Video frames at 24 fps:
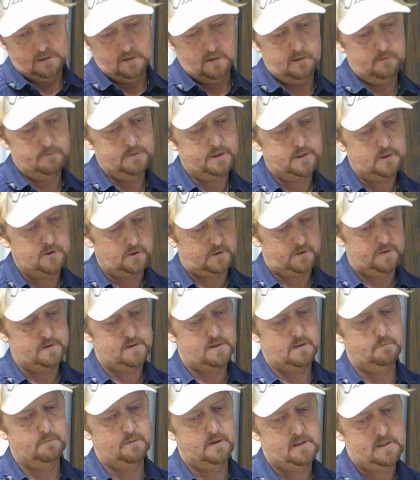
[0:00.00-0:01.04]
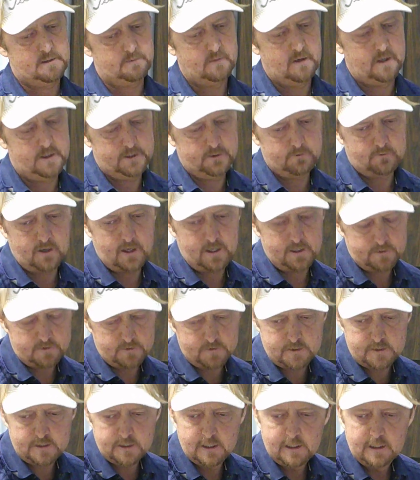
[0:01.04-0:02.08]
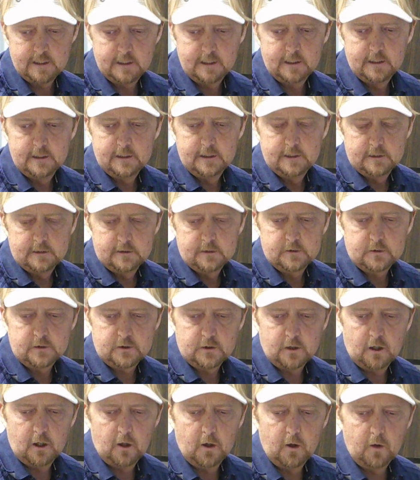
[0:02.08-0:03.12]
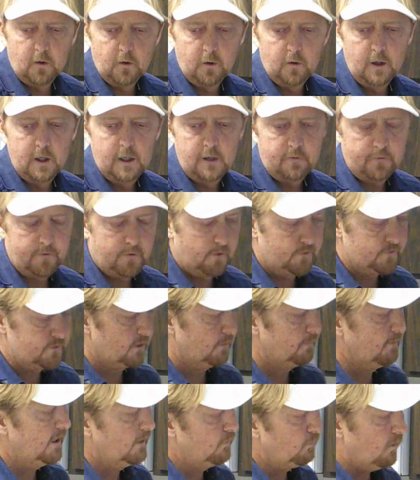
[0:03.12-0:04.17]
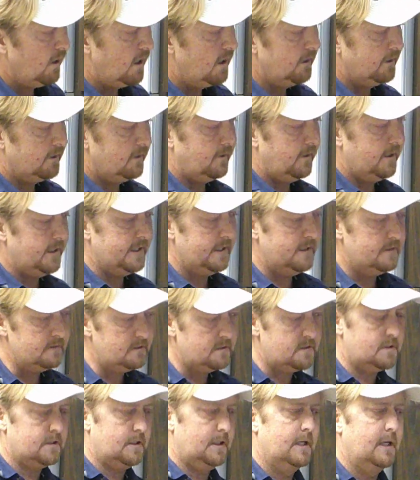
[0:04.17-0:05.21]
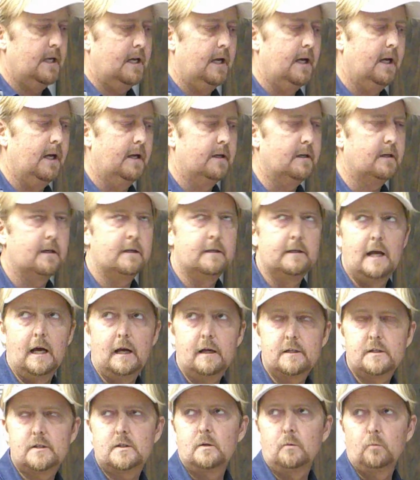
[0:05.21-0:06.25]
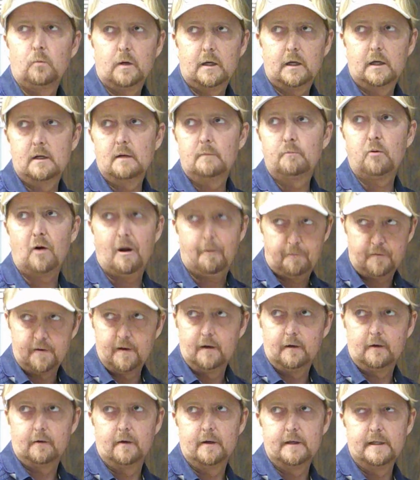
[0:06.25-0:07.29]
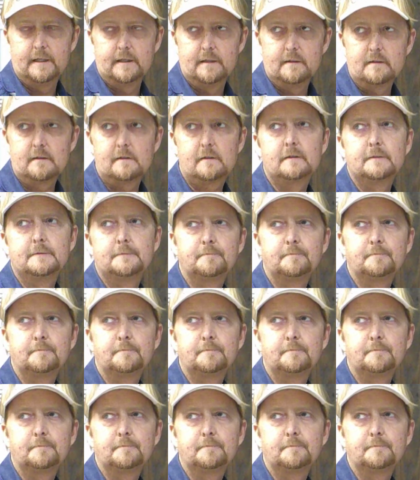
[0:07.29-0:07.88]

I'll be cooking some basmati rice. So those are my raw ingredients, and next we're going to prep the ingredients.